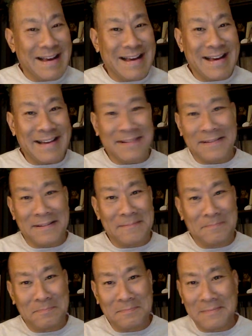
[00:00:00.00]
I don't know.
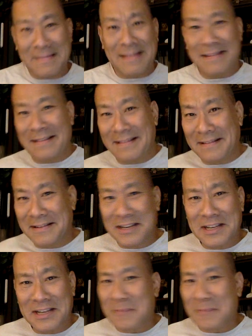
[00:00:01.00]

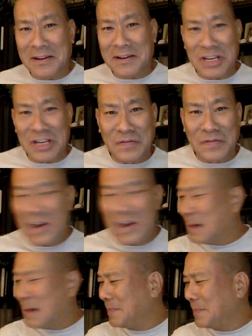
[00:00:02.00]
Speculation for
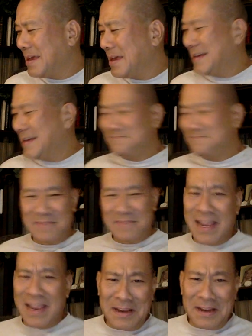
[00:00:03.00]
now.
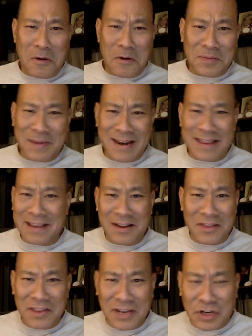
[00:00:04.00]
It didn't cost me anything
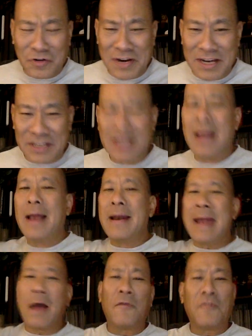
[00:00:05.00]
other than trades.
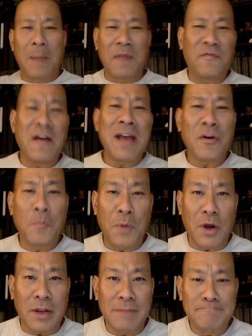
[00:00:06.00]
Now, for my final
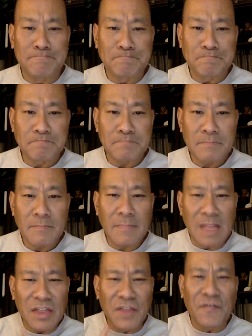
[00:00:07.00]
book,
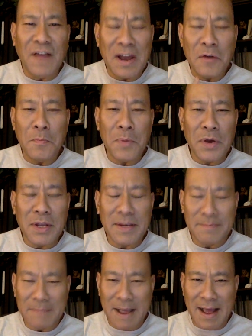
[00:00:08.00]
the final book
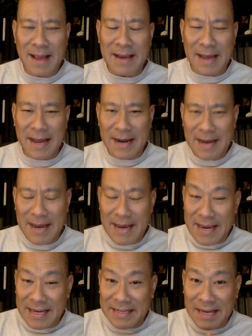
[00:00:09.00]
I got
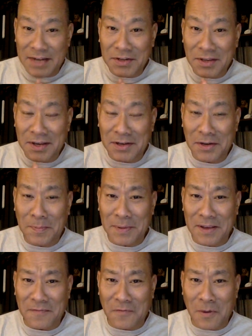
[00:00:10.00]
is actually a
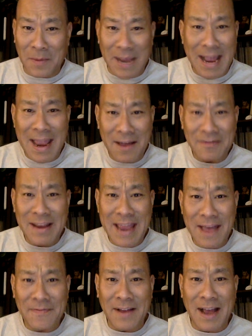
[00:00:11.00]
duplicate for me. I already
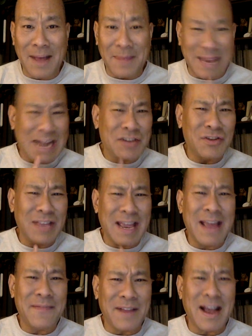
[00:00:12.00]
have a copy. Actually, I
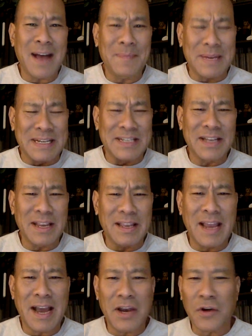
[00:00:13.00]
have a copy in slightly
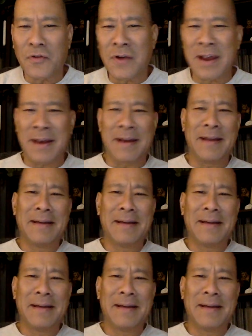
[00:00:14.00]
higher grade,